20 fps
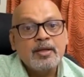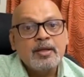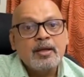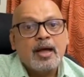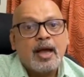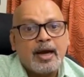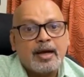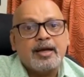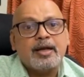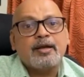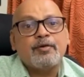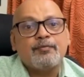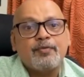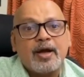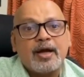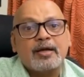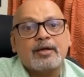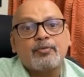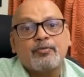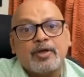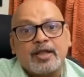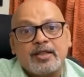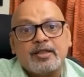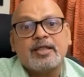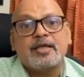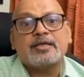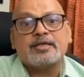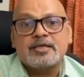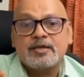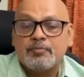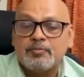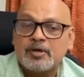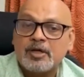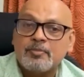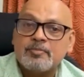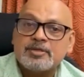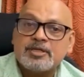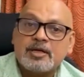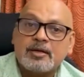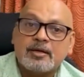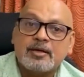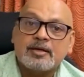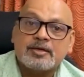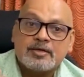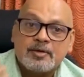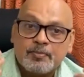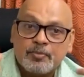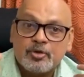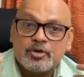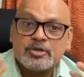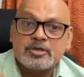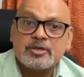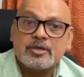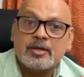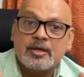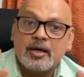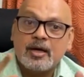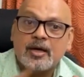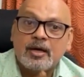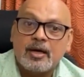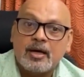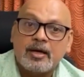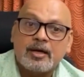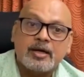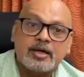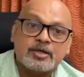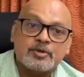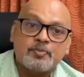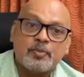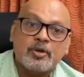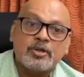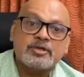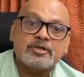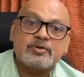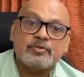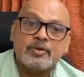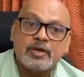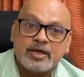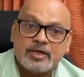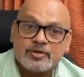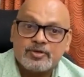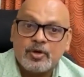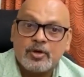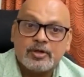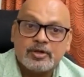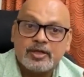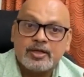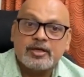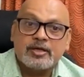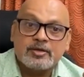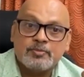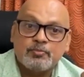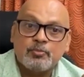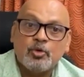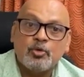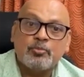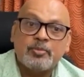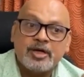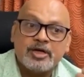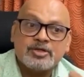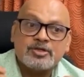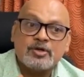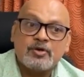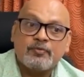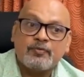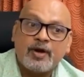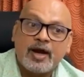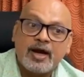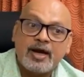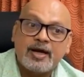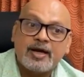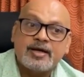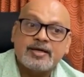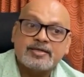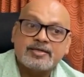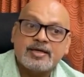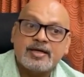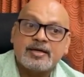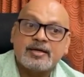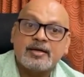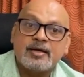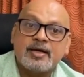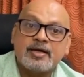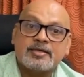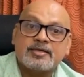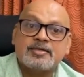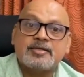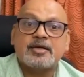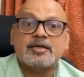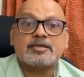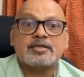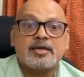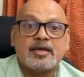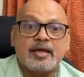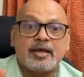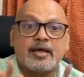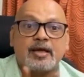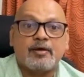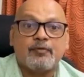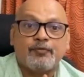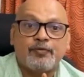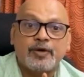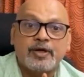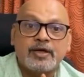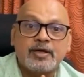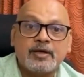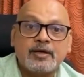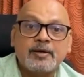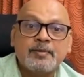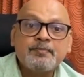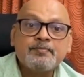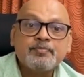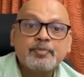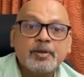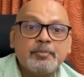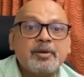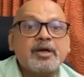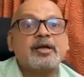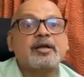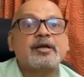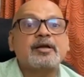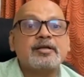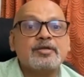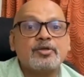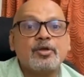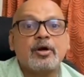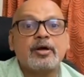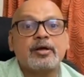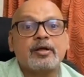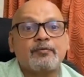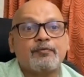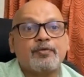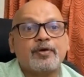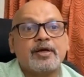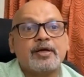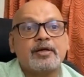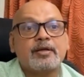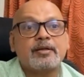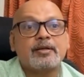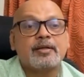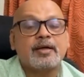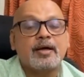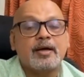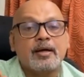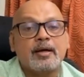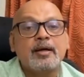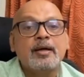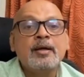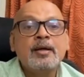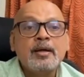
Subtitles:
And in fact, when these symptoms occur, suppose unresponsiveness, or there is movements of hands and legs just like a fit, but it is not a fit. The